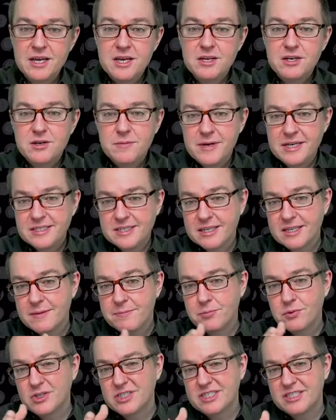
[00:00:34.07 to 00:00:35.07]
to basically
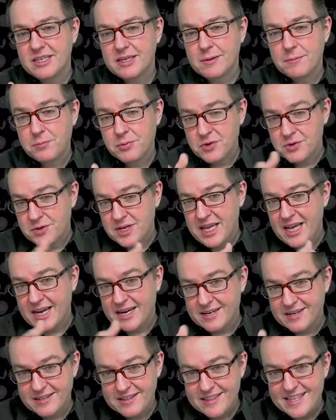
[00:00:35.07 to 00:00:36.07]

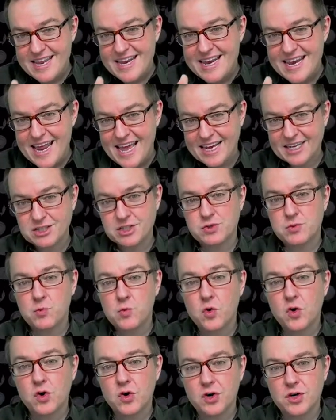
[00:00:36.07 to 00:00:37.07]
predict the next
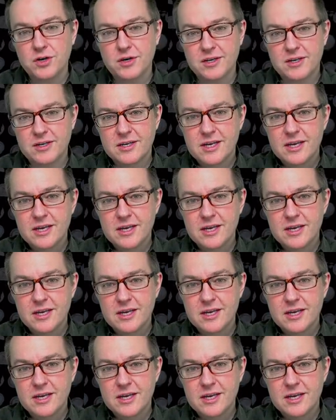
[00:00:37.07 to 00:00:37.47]
word.